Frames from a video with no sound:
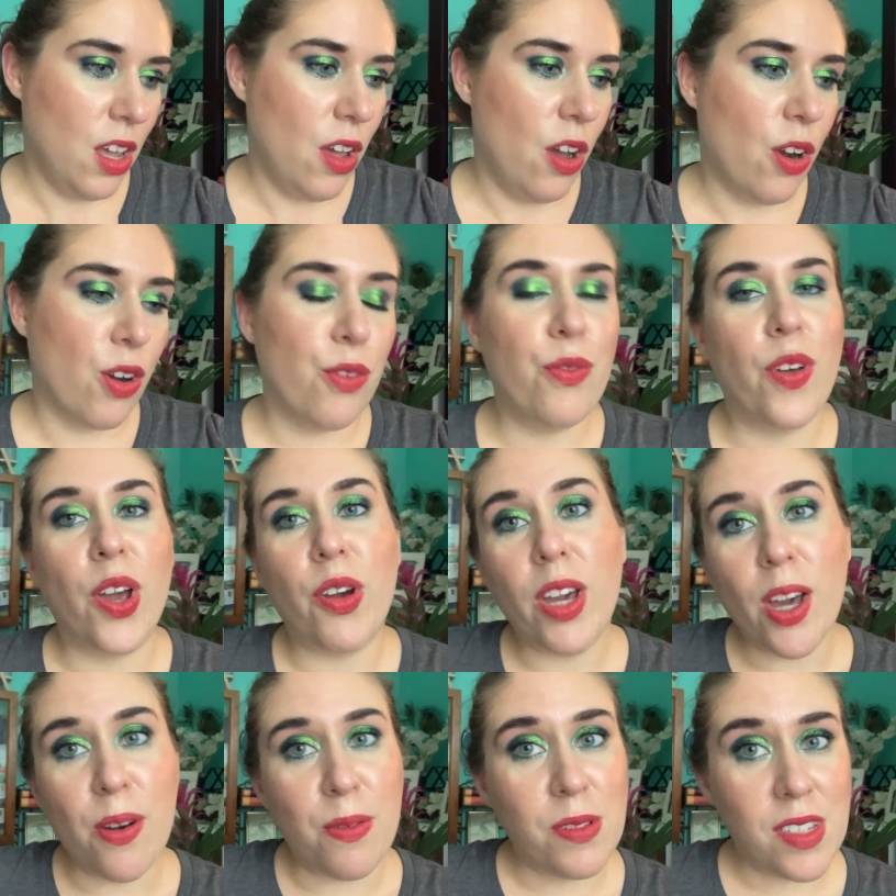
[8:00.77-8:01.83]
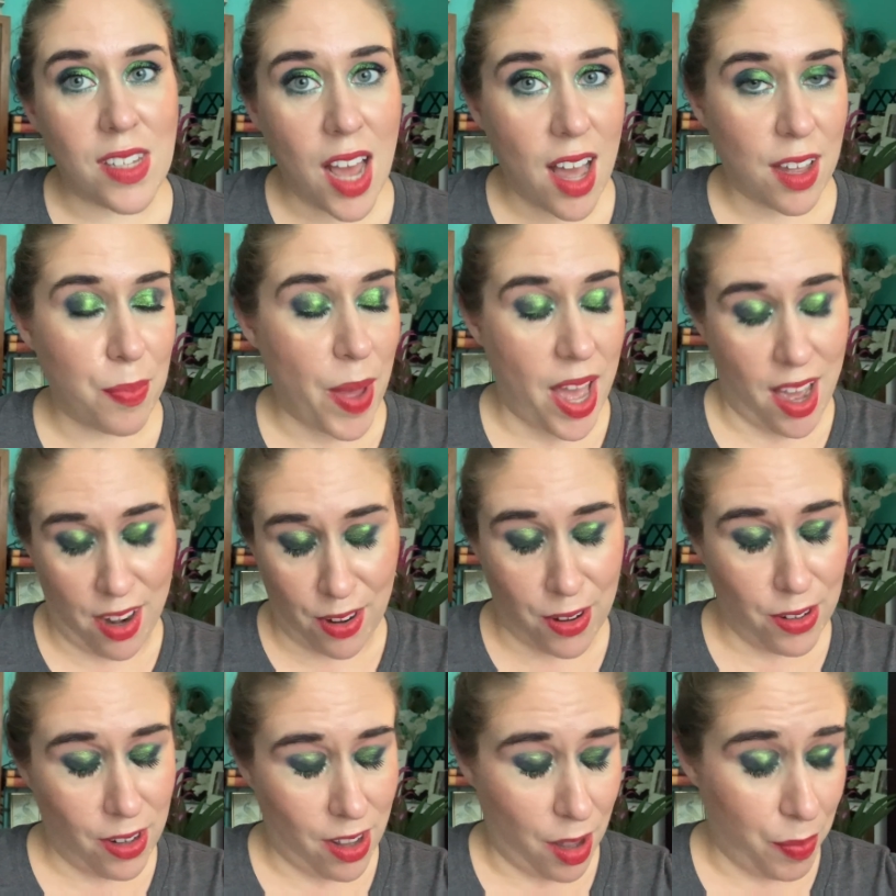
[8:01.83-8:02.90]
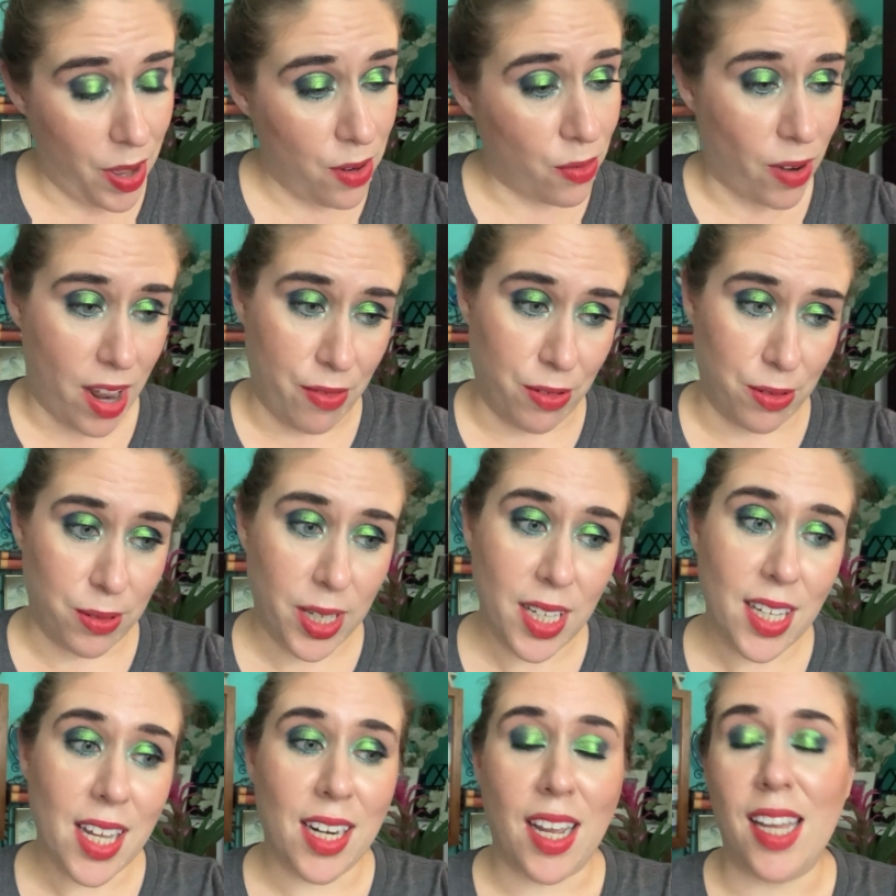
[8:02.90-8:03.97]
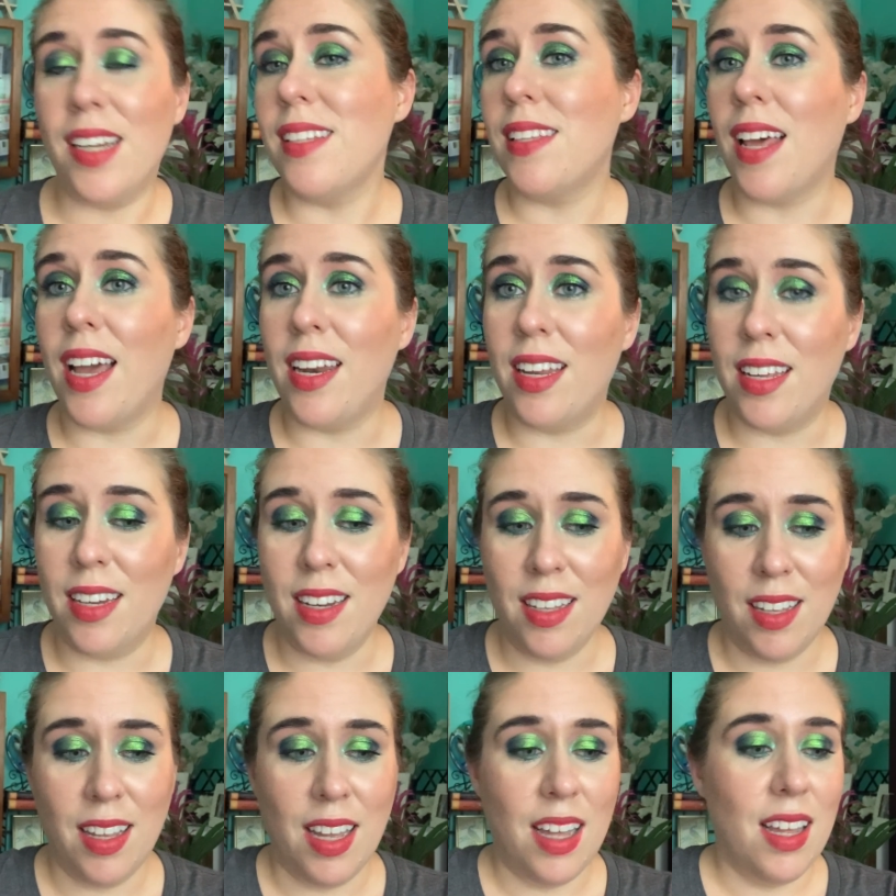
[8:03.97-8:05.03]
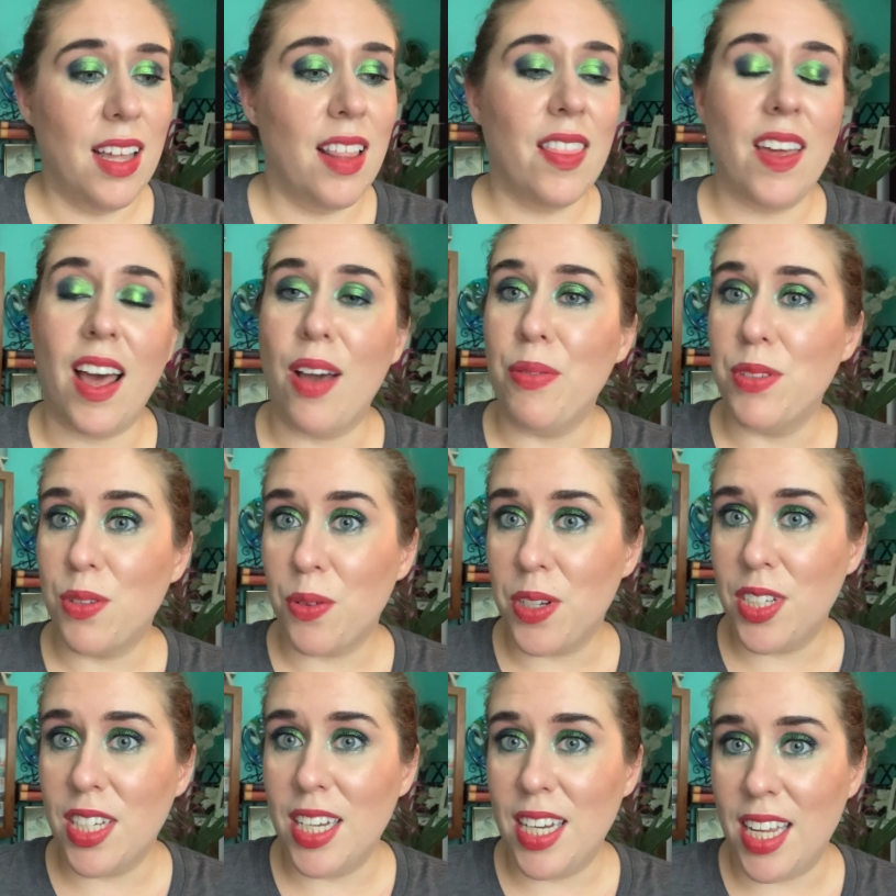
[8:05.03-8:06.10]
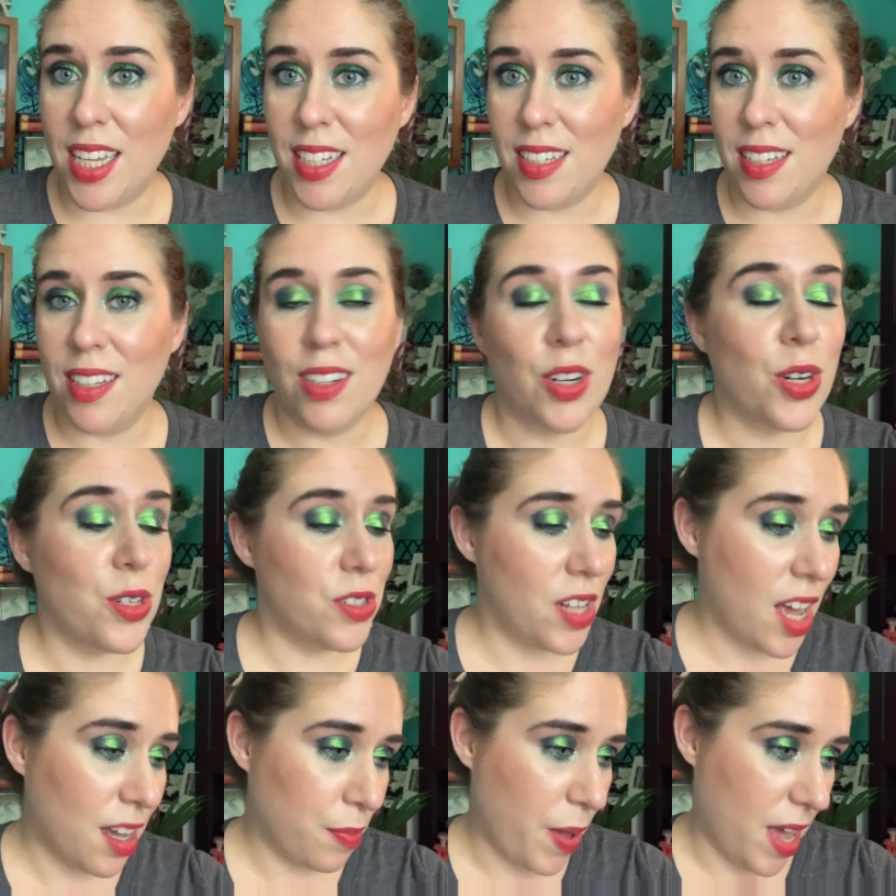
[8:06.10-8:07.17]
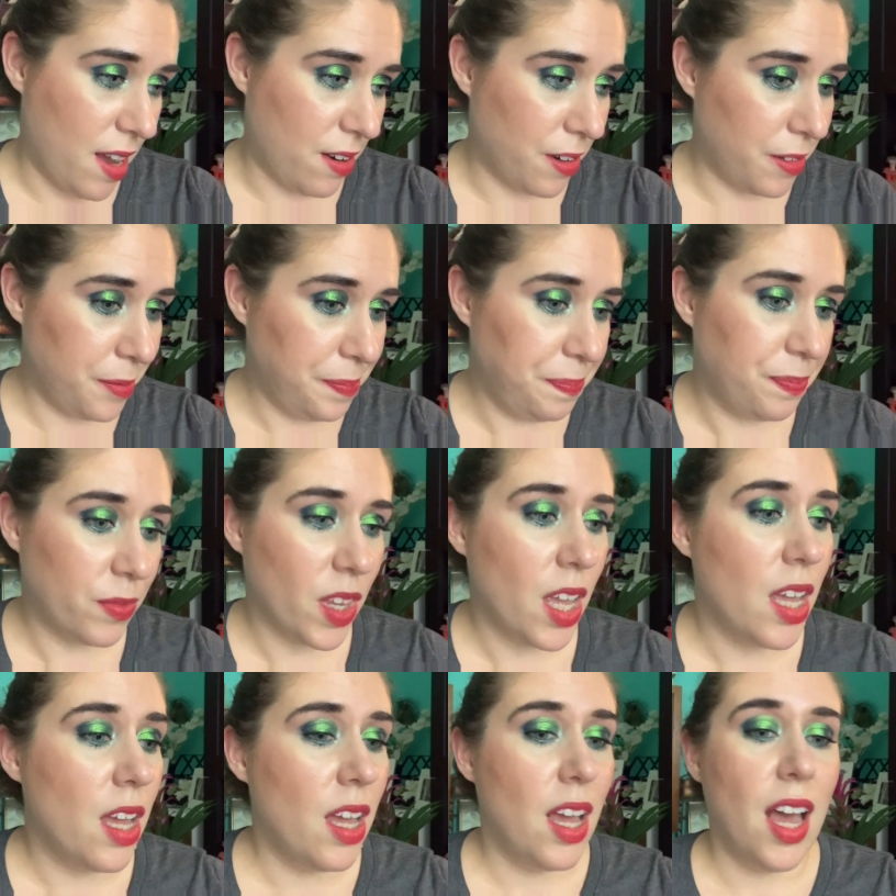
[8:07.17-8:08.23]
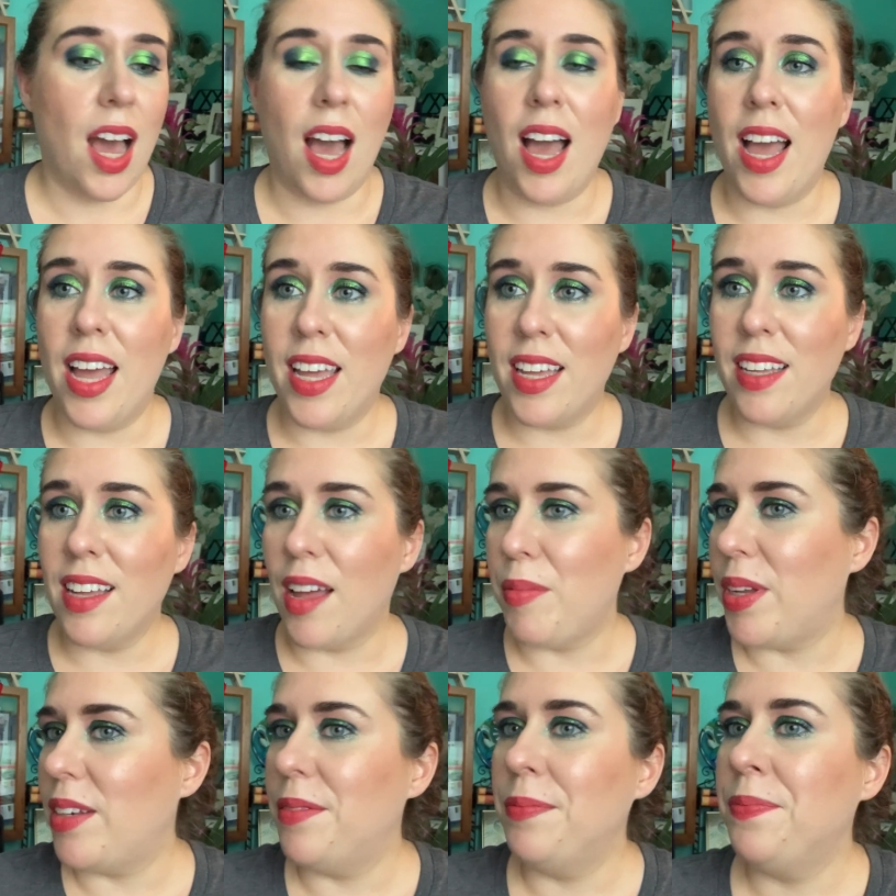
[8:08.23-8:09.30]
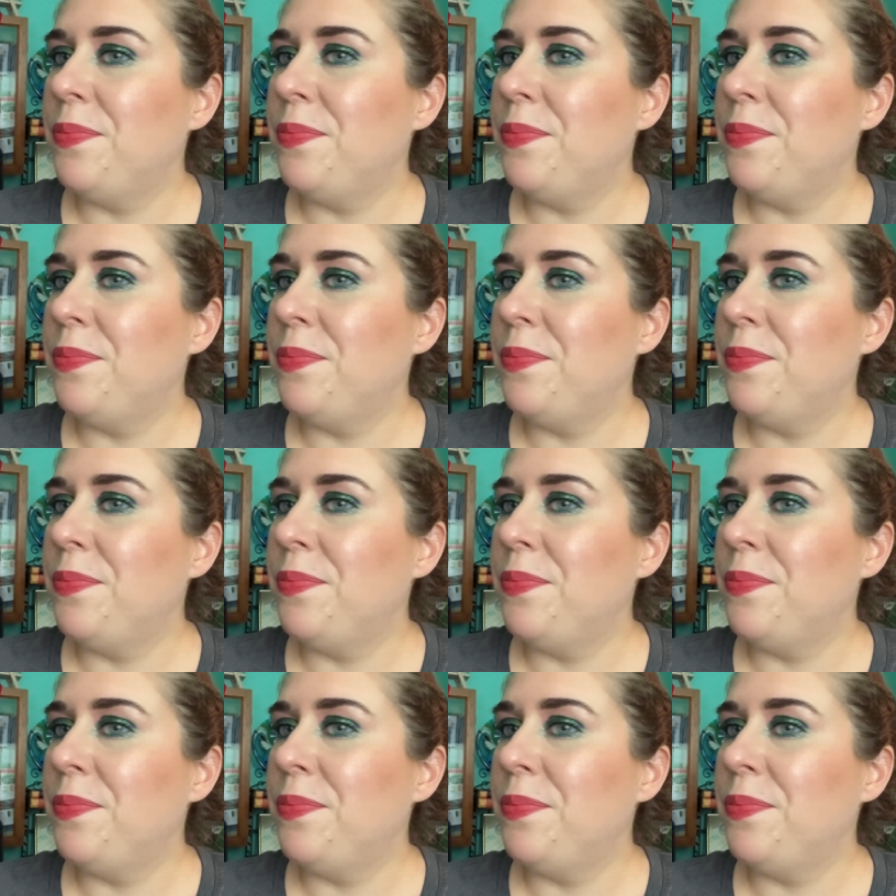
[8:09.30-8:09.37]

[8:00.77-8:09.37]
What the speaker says: her very own sock pattern up on Ravelry, and I decided that I was going to knit her sock pattern. I mean,